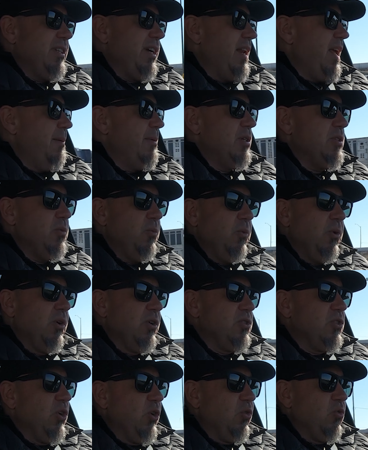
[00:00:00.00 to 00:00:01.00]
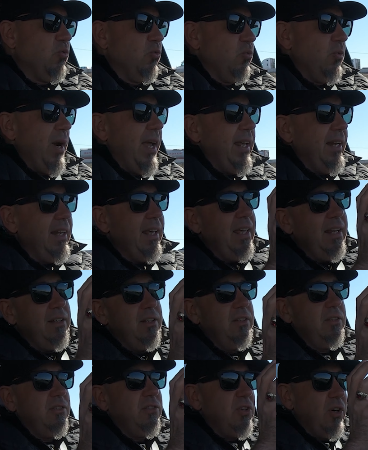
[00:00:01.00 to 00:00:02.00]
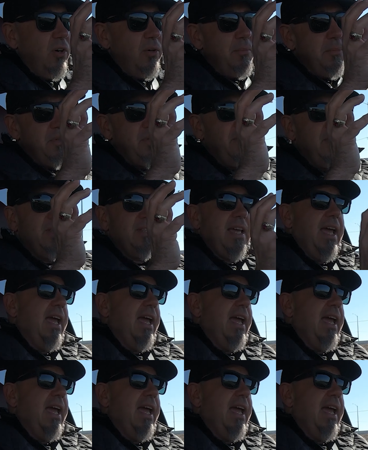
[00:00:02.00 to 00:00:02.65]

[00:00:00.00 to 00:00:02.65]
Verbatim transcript: dynamics, works great. In terms of its